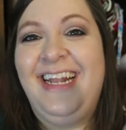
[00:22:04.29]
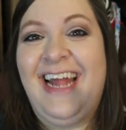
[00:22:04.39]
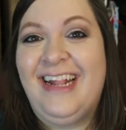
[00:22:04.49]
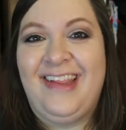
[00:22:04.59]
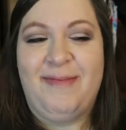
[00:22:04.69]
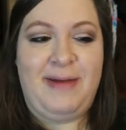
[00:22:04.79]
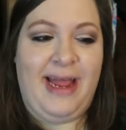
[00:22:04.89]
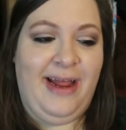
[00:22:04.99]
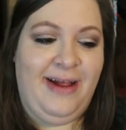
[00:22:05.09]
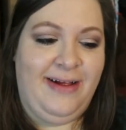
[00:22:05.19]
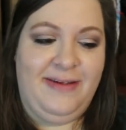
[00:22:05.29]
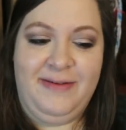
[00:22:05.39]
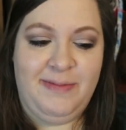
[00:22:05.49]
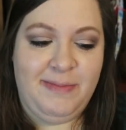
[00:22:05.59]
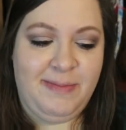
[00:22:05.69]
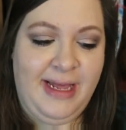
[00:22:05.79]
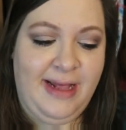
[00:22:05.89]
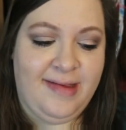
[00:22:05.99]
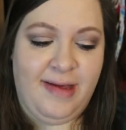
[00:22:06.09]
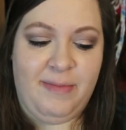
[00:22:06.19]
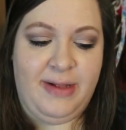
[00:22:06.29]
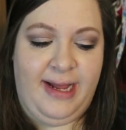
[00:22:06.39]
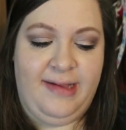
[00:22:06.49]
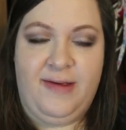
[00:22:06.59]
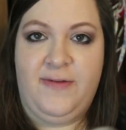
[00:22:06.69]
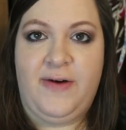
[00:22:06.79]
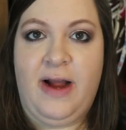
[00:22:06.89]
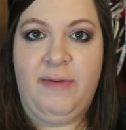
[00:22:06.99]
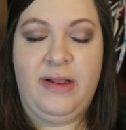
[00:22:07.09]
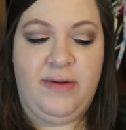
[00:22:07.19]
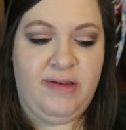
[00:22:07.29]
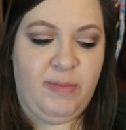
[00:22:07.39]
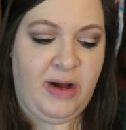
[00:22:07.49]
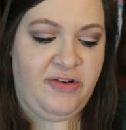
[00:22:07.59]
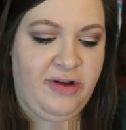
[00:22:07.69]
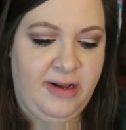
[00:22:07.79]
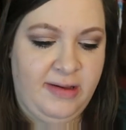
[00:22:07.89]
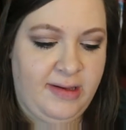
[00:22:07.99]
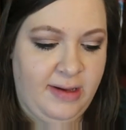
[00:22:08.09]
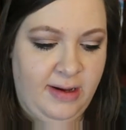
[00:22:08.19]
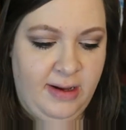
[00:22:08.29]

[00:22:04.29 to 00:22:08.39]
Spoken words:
that's my biggest complaint so far with those brushes.